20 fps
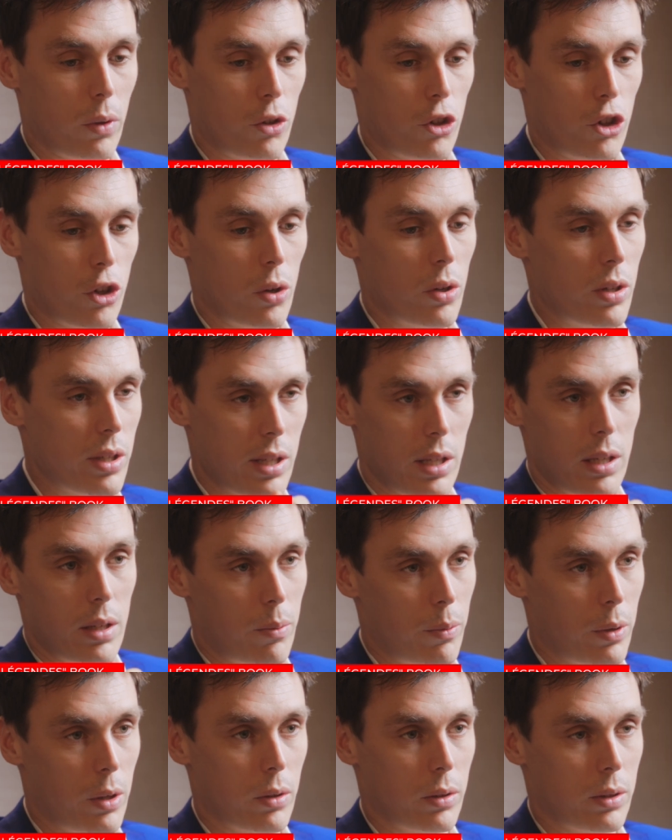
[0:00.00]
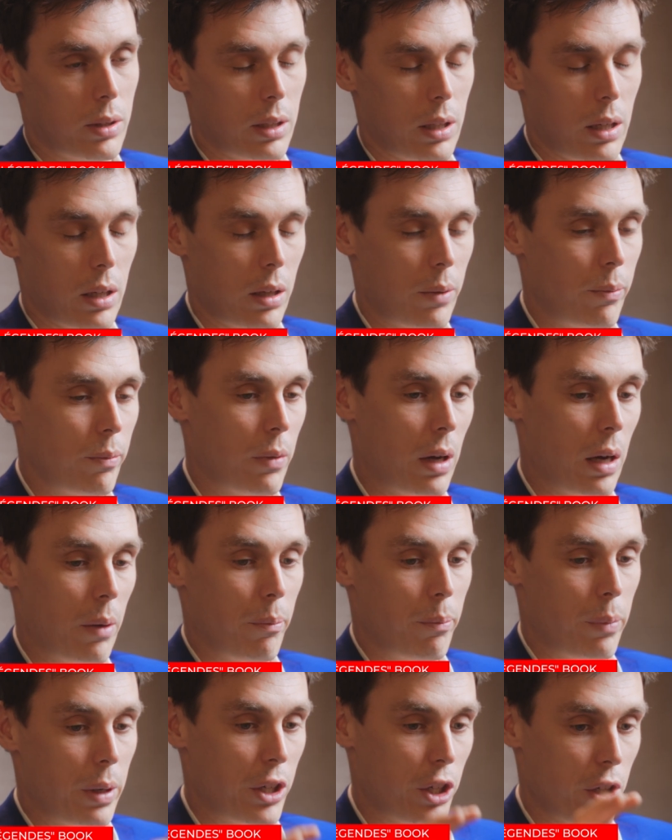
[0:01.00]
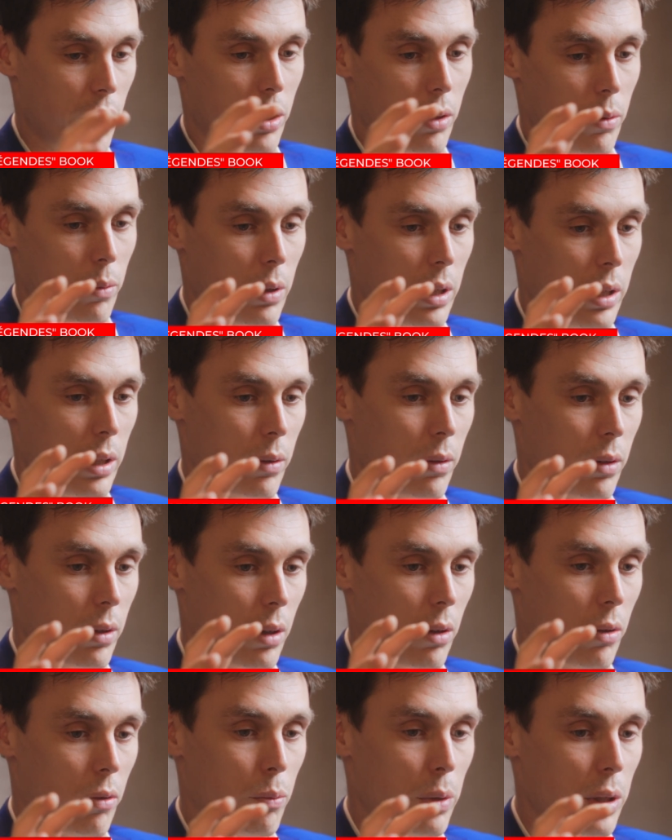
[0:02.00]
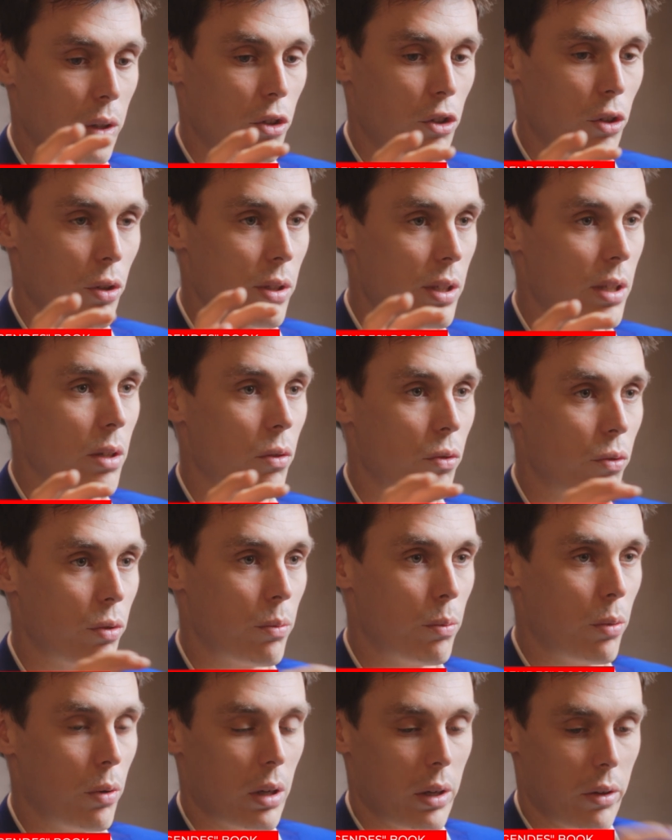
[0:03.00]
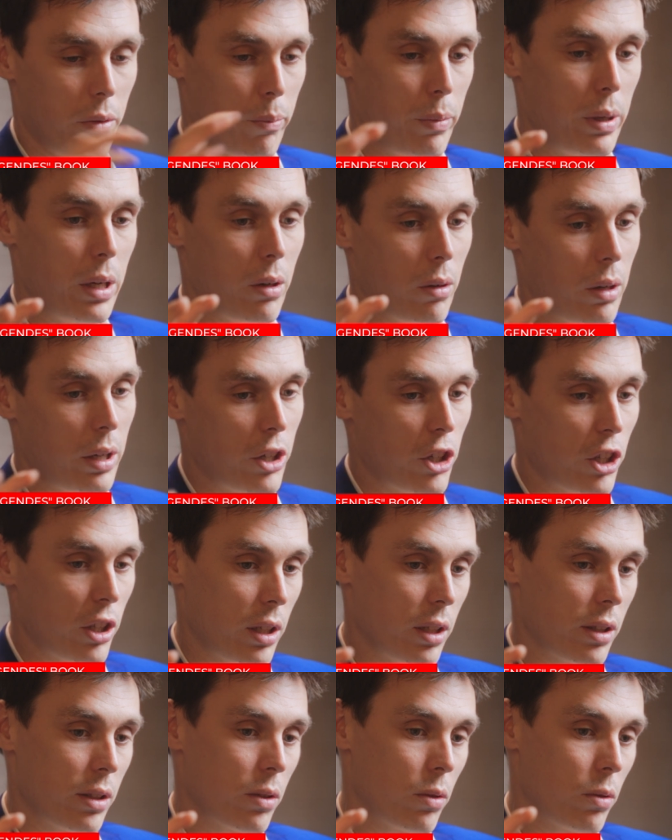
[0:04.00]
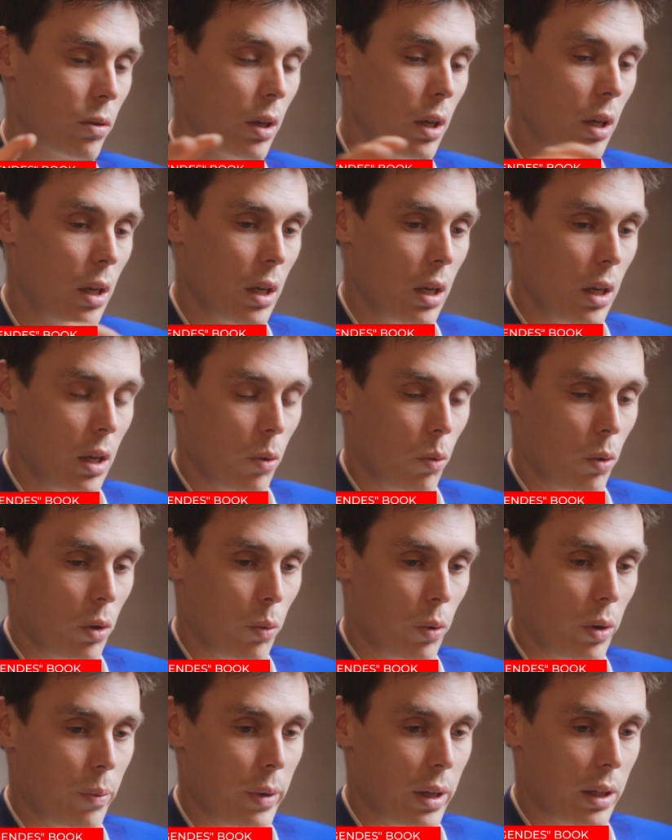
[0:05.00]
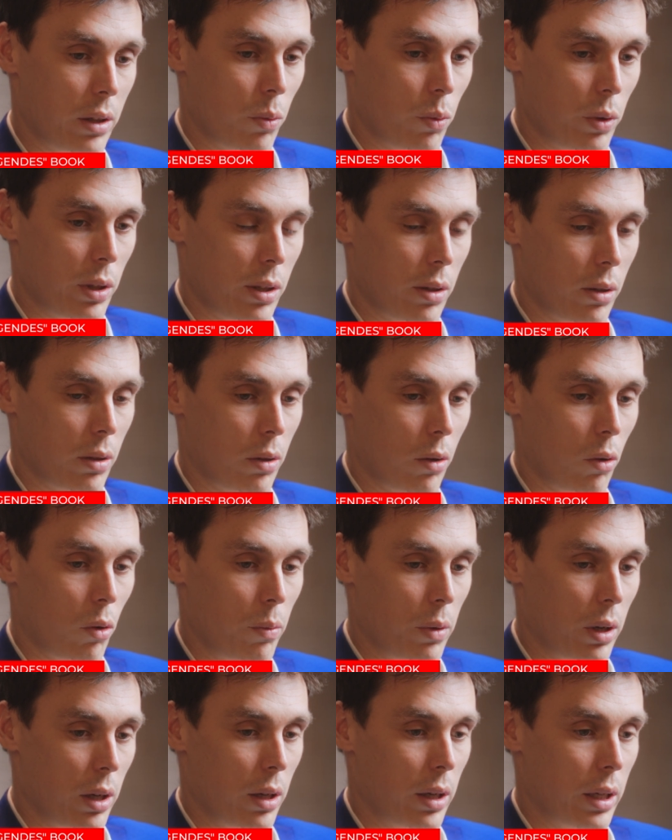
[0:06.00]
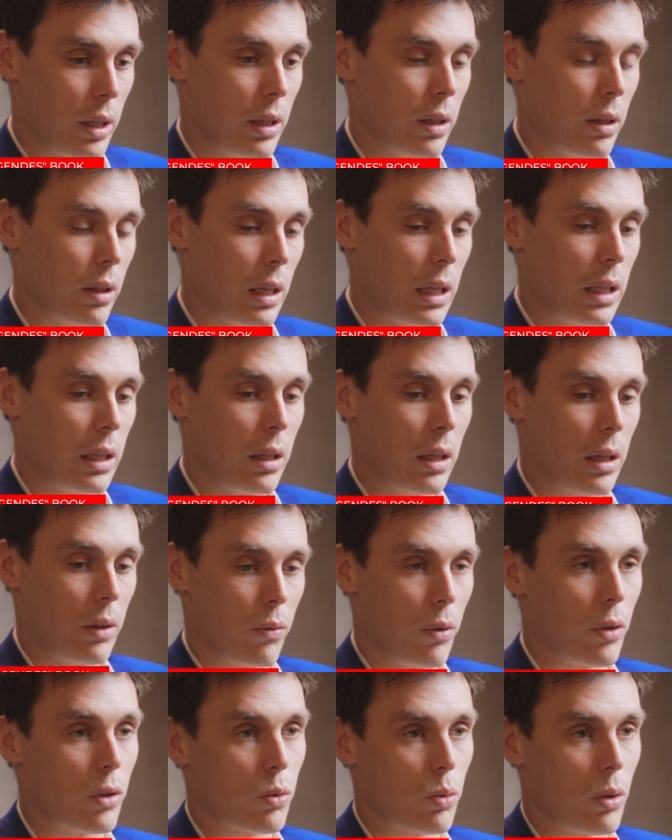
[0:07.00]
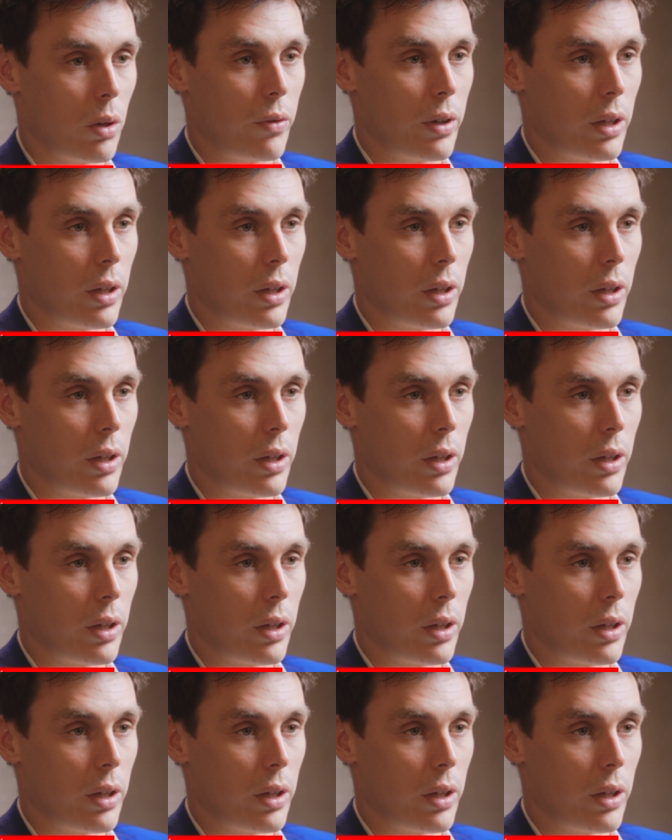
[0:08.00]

a jersey, because I'm passionate about jersey of football. I have a big collection, and so when we met with Romain and François